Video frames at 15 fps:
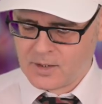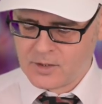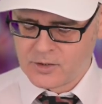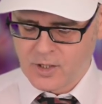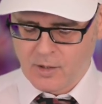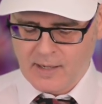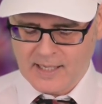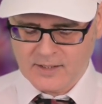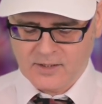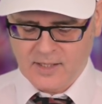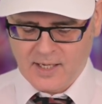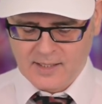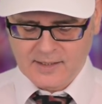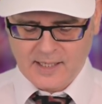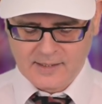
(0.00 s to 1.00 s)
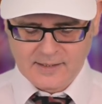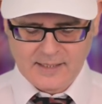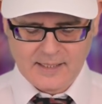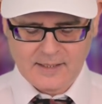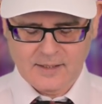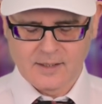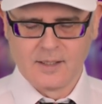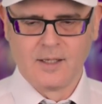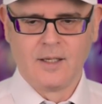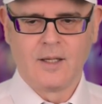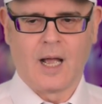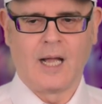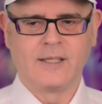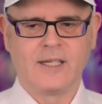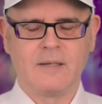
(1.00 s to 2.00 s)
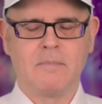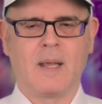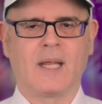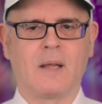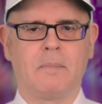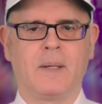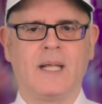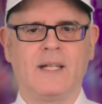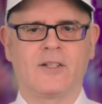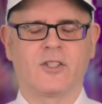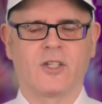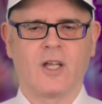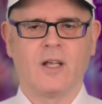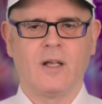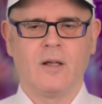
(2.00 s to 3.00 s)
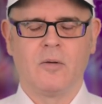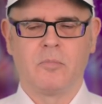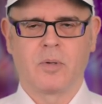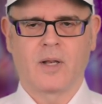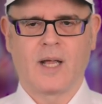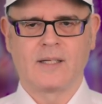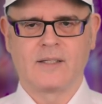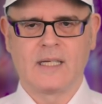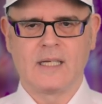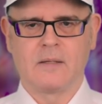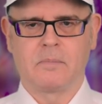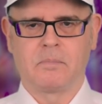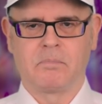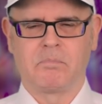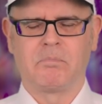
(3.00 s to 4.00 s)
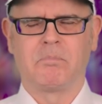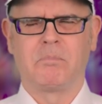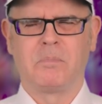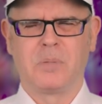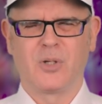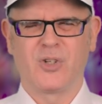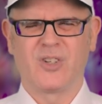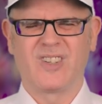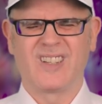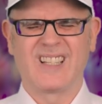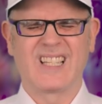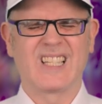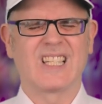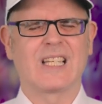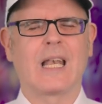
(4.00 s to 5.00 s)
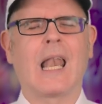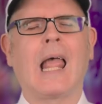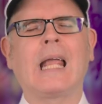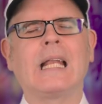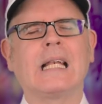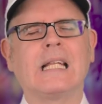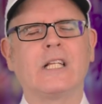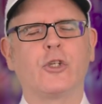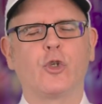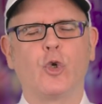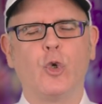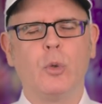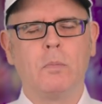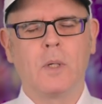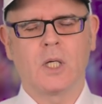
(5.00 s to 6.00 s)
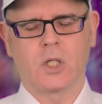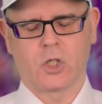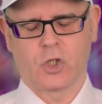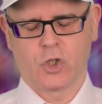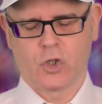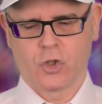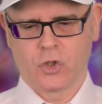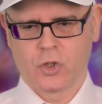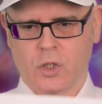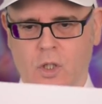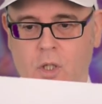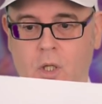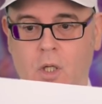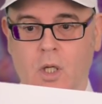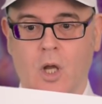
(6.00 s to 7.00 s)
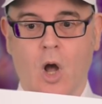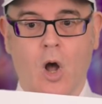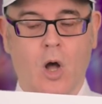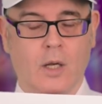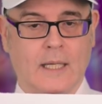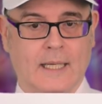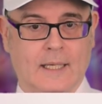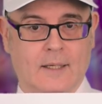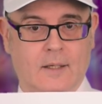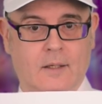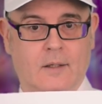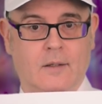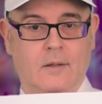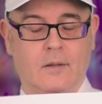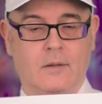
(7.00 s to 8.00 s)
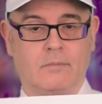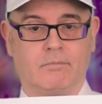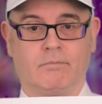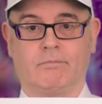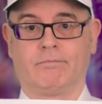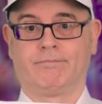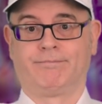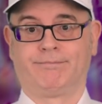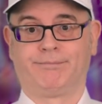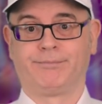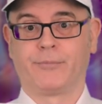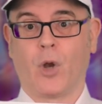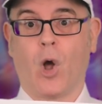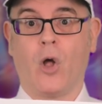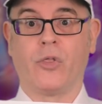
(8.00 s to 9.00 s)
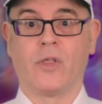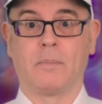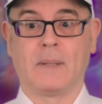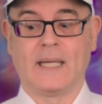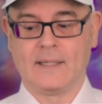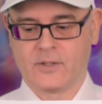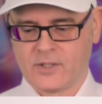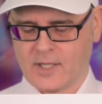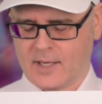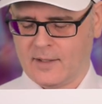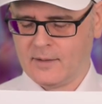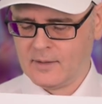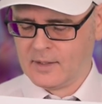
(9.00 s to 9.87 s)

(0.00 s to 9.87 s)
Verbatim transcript: So last night I did I did make a pizza, but I did put slightly too much garlic on the pizza.